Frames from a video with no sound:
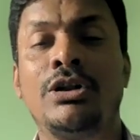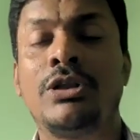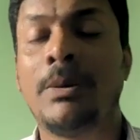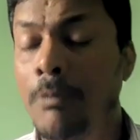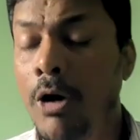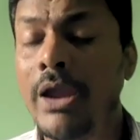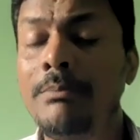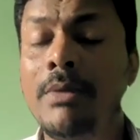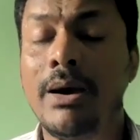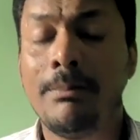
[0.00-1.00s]
The
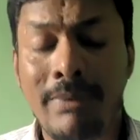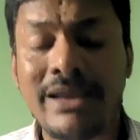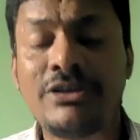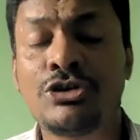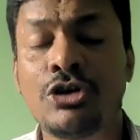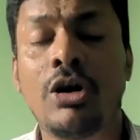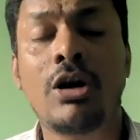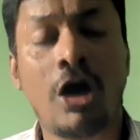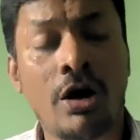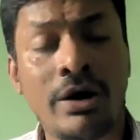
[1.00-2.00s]
poem makes
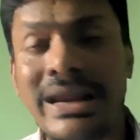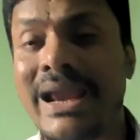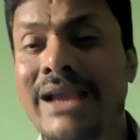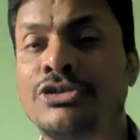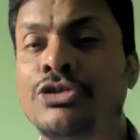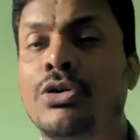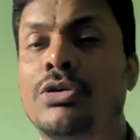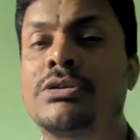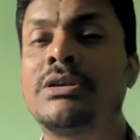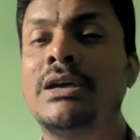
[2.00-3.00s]
sure or
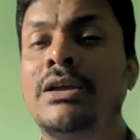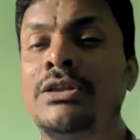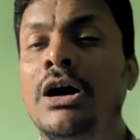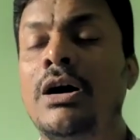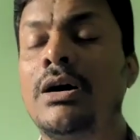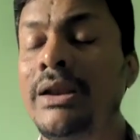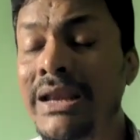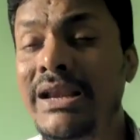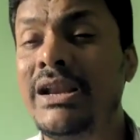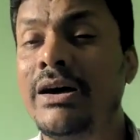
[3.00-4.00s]
reassures the
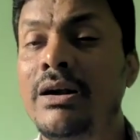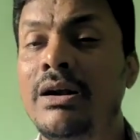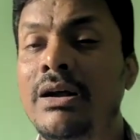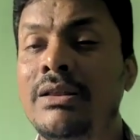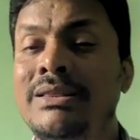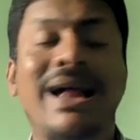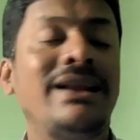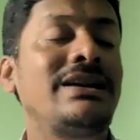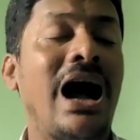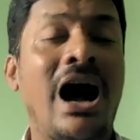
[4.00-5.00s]
reader
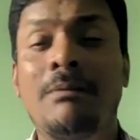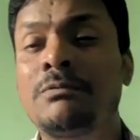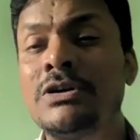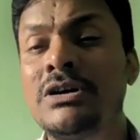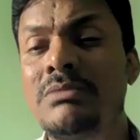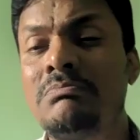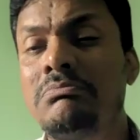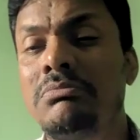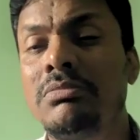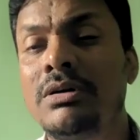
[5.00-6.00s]
that after
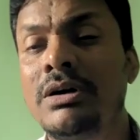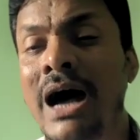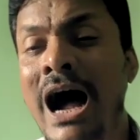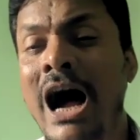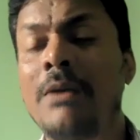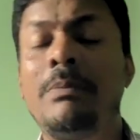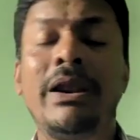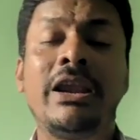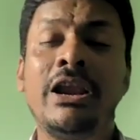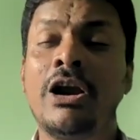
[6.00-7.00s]

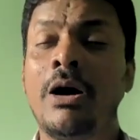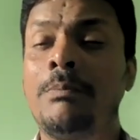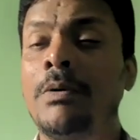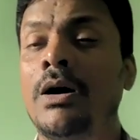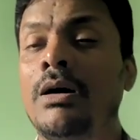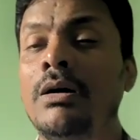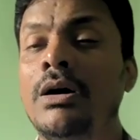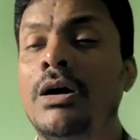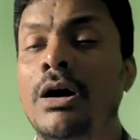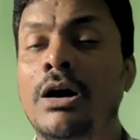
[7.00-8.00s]
heartbreaking of
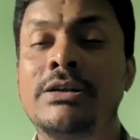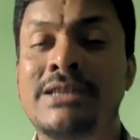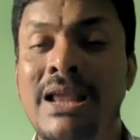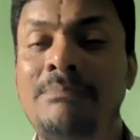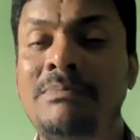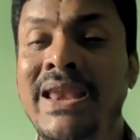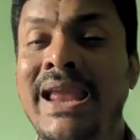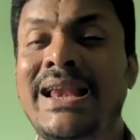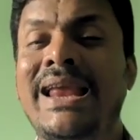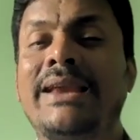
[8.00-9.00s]
self
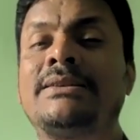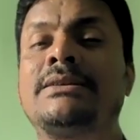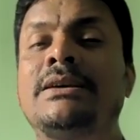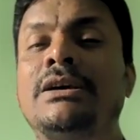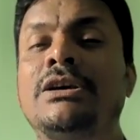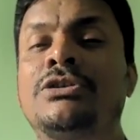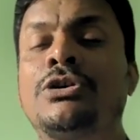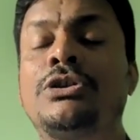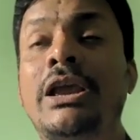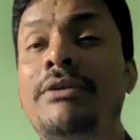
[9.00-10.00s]
neglect,
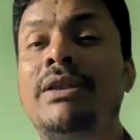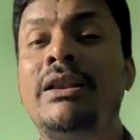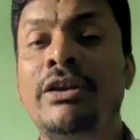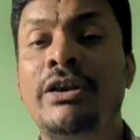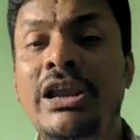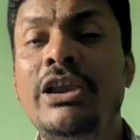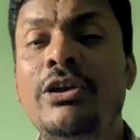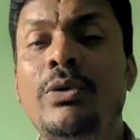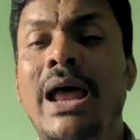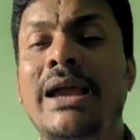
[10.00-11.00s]
so they will
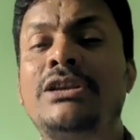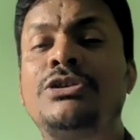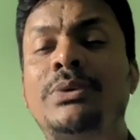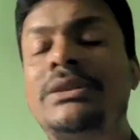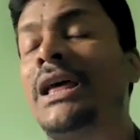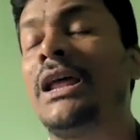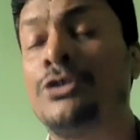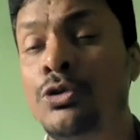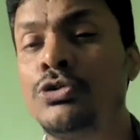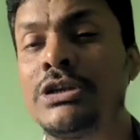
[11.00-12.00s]
reunite with their
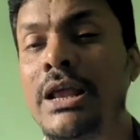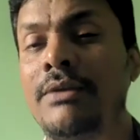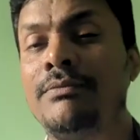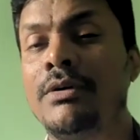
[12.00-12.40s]
true self,